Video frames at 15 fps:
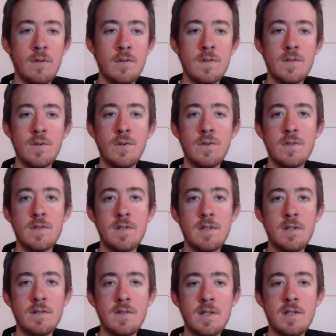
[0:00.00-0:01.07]
souls
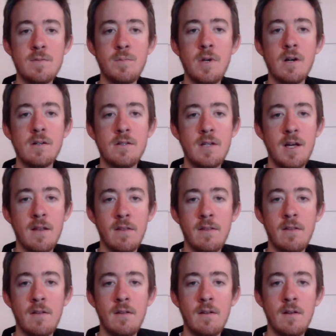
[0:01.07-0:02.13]
exist beyond
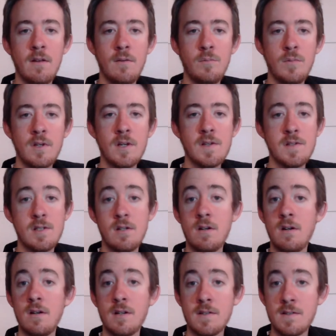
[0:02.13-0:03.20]
death because they are
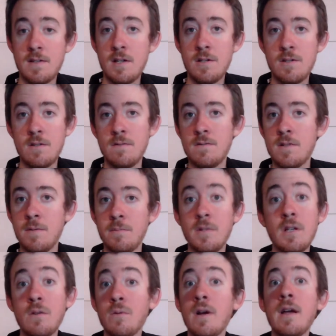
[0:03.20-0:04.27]
an extension of
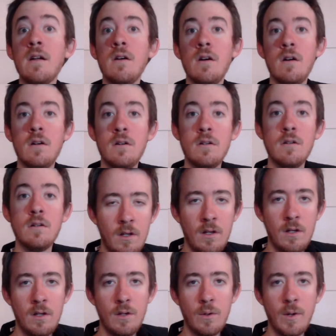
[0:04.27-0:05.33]
something greater?
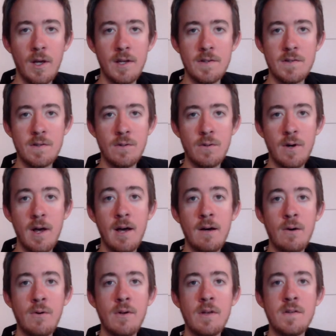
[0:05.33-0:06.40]
Okay, so
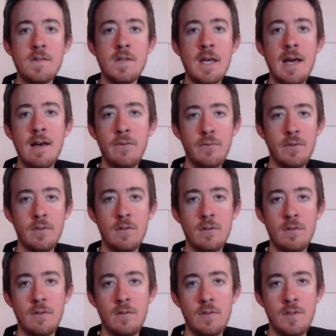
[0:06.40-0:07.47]
how is heaven
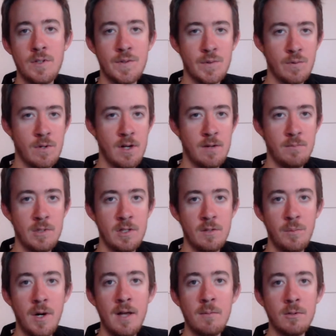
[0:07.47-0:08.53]
described in
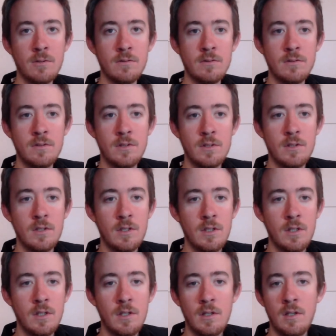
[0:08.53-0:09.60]
the Bible?
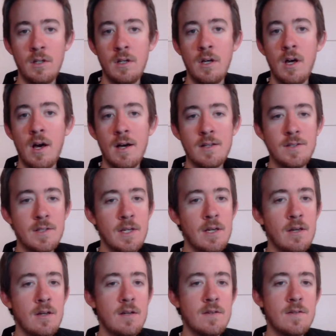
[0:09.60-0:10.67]

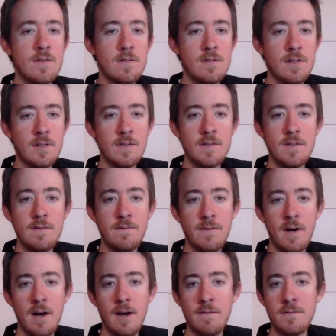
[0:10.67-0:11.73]
Isaiah
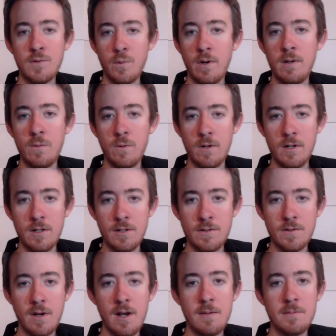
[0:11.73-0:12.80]
65:21
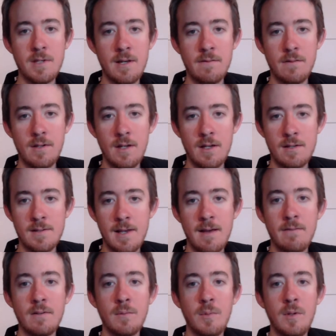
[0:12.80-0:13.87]
describes heaven as
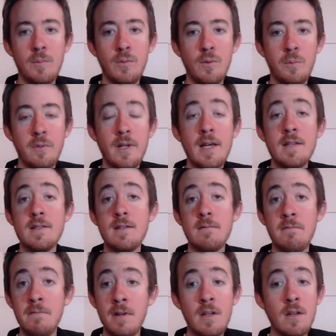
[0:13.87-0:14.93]
having people
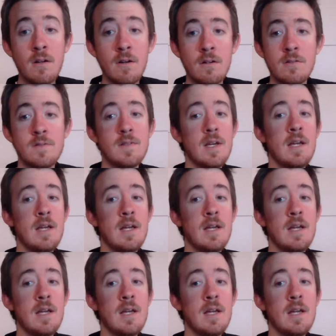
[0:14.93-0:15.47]
planting vineyards